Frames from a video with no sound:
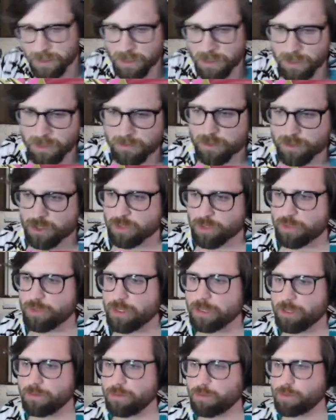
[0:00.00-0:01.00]
turn of
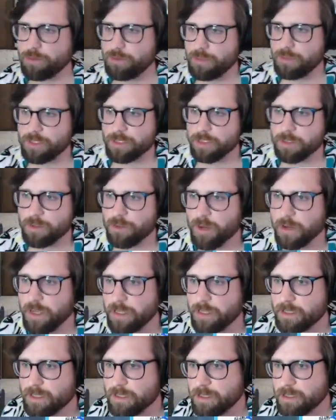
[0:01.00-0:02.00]
Trick Room isn't
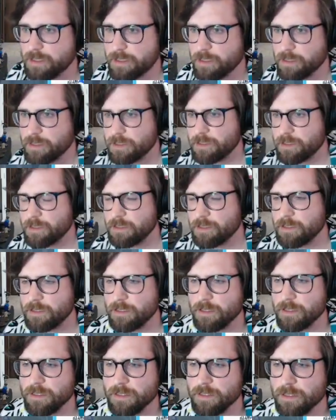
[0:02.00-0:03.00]
great.
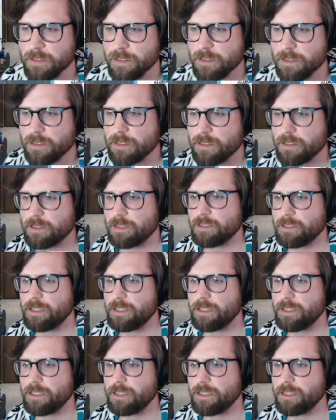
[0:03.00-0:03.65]
Because